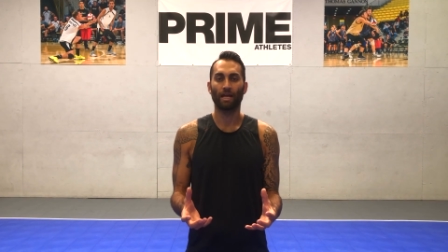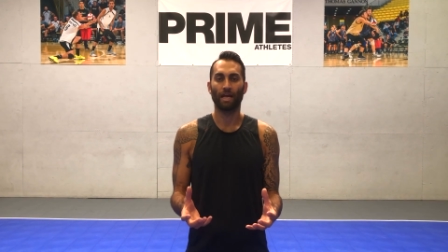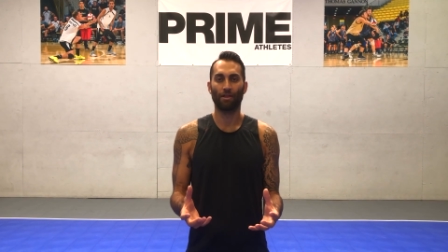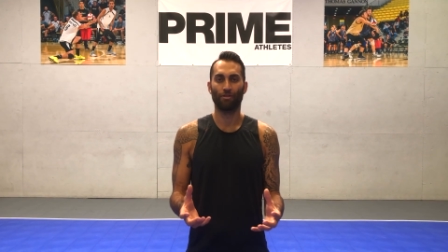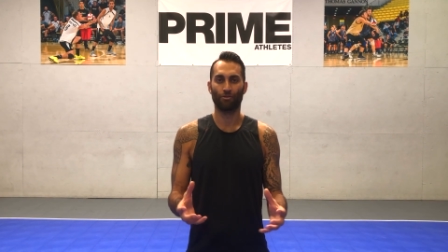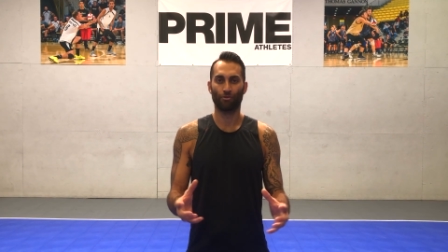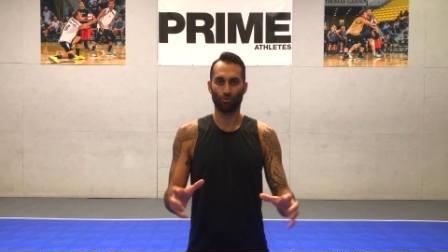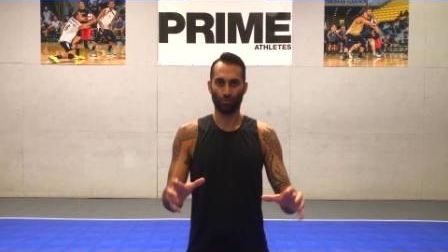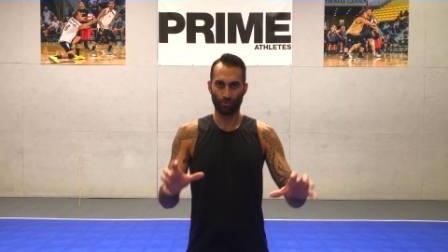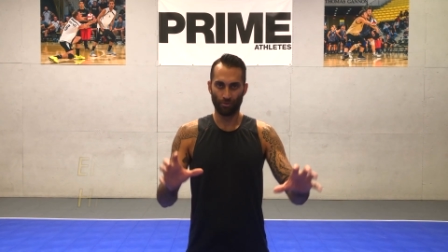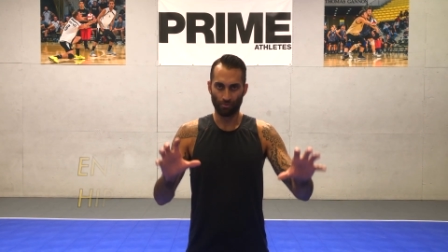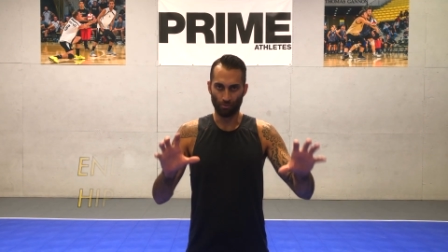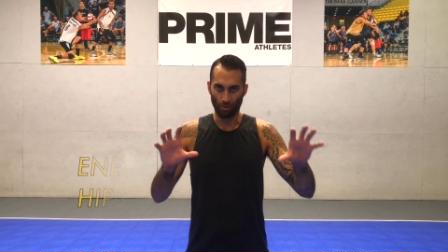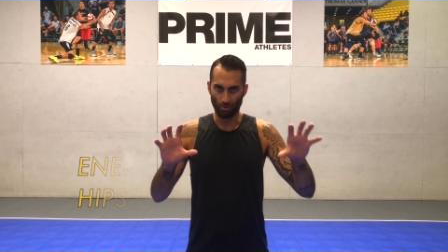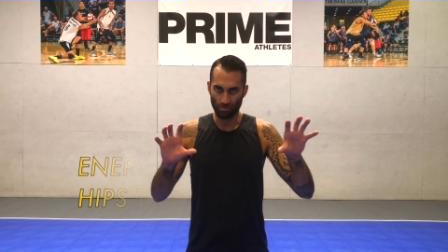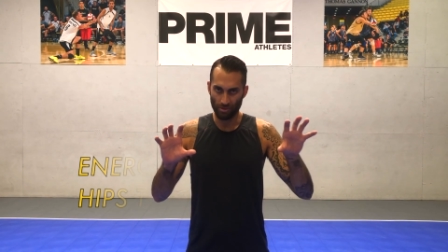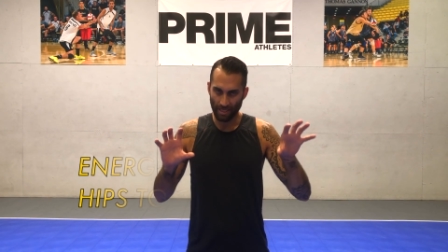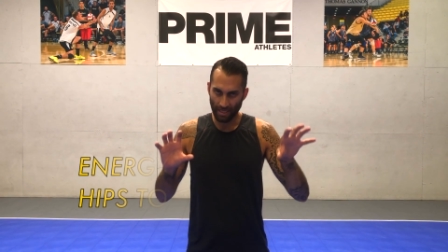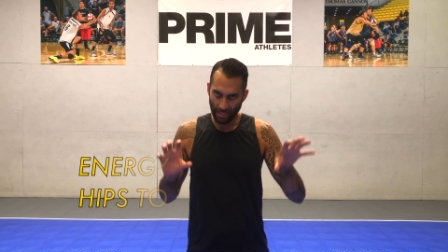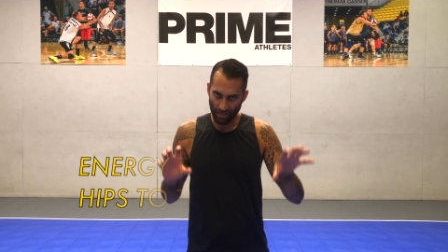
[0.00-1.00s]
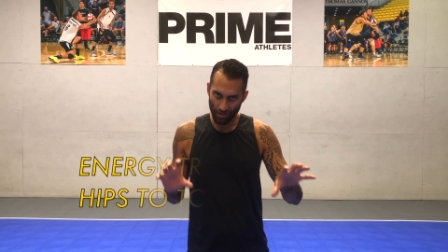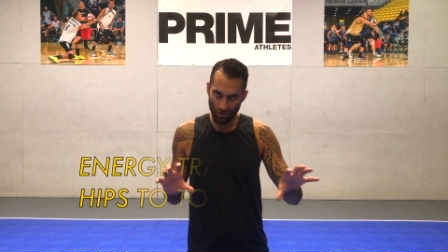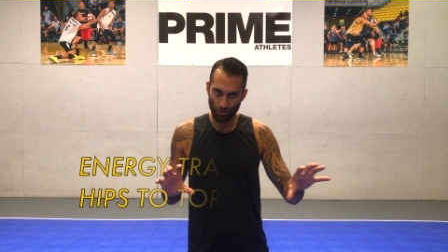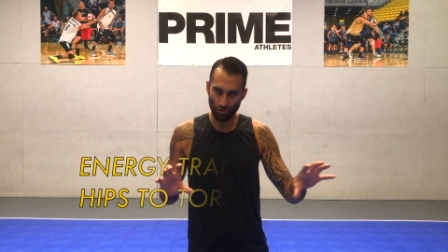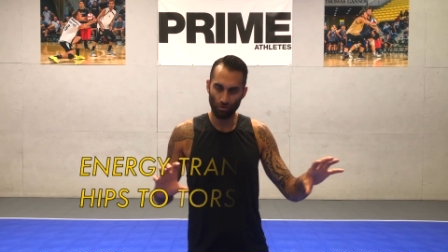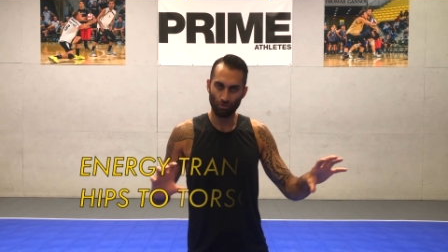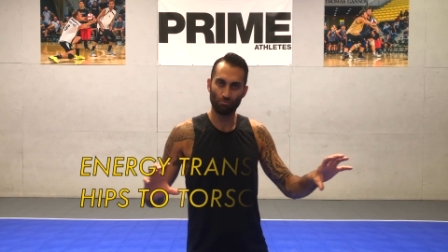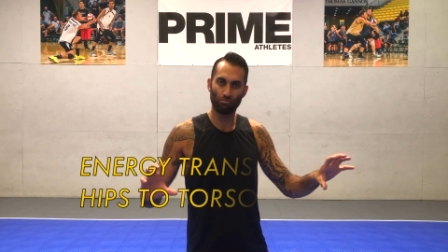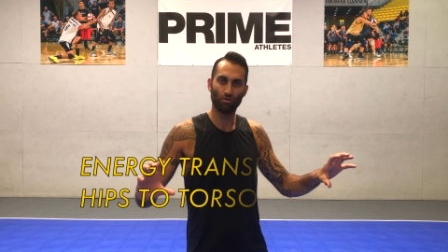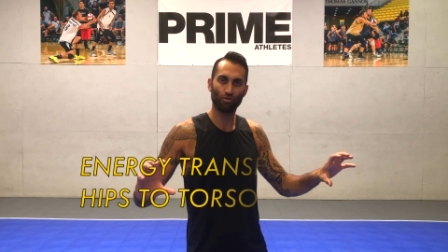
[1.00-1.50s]
and through the
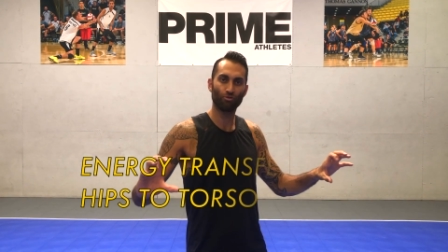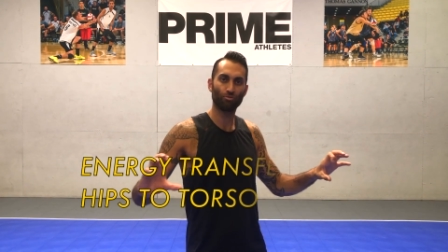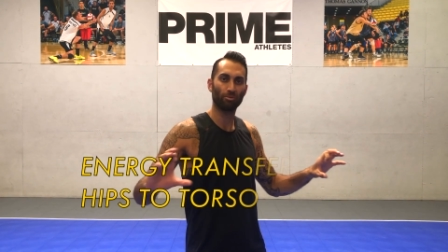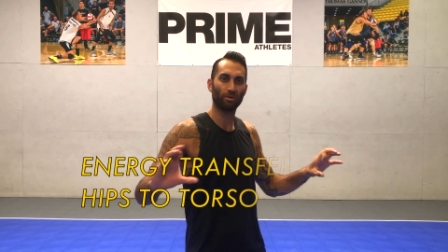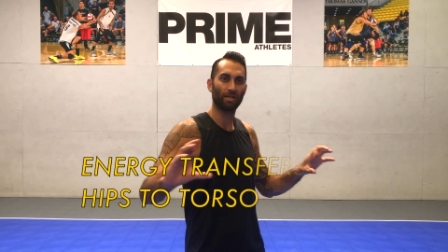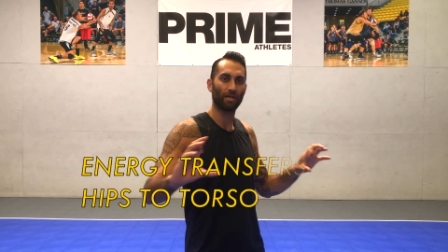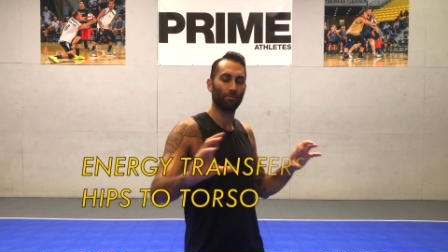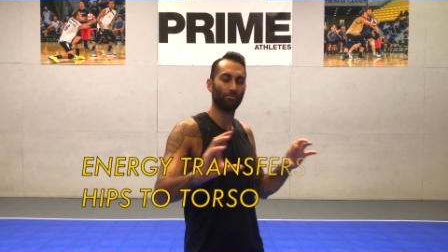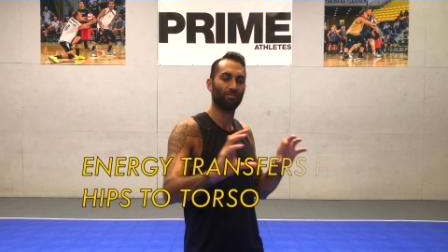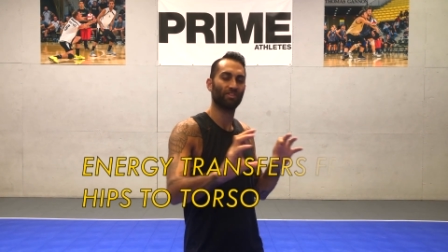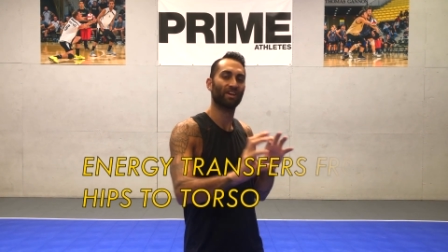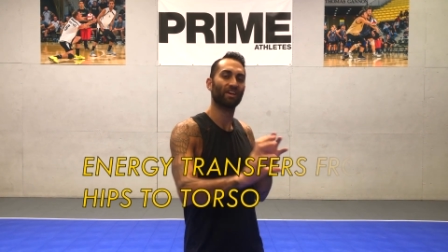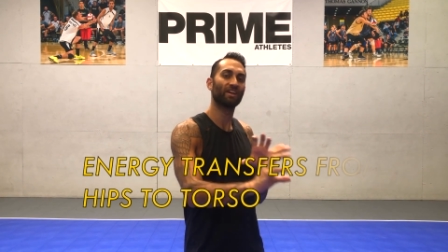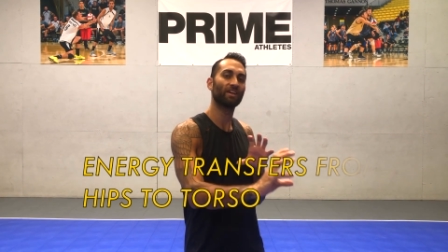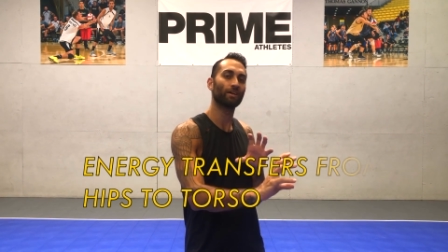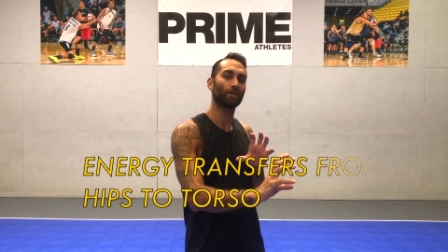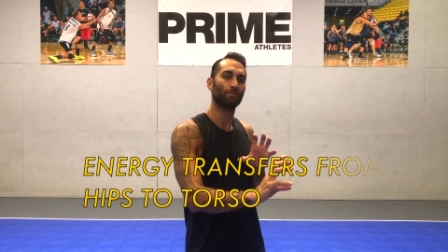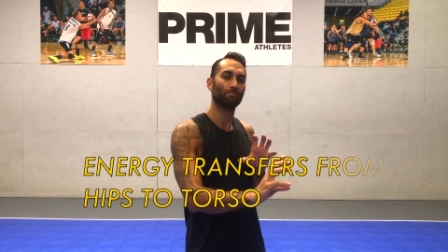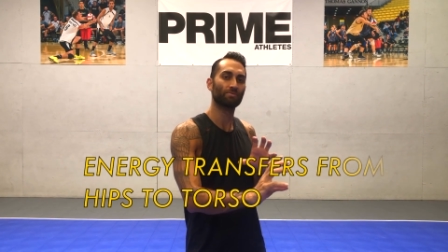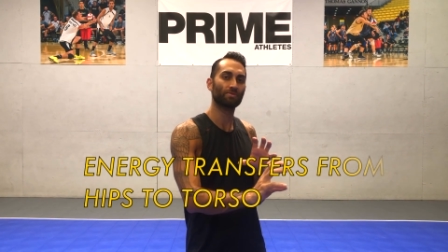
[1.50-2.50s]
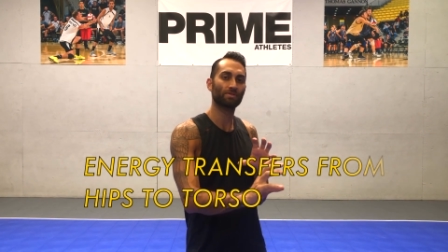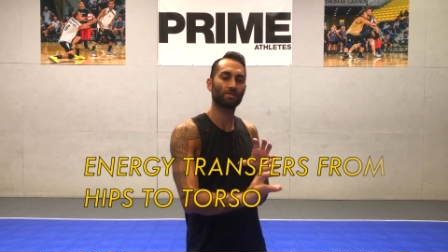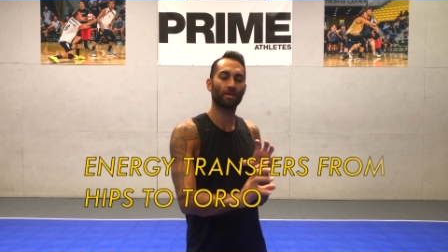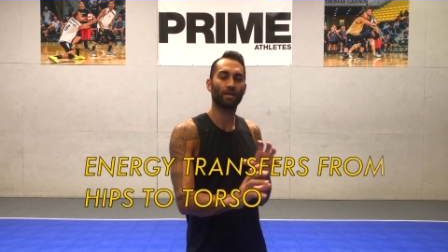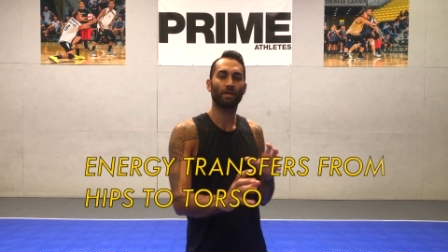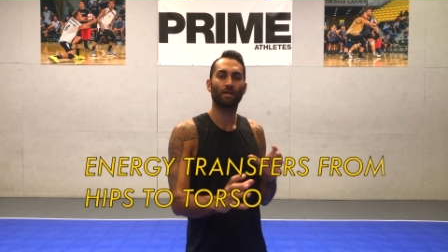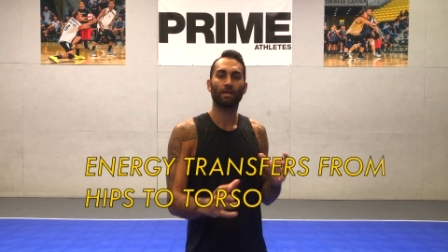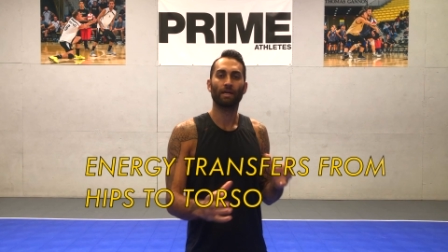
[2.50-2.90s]
rotational movement of the hips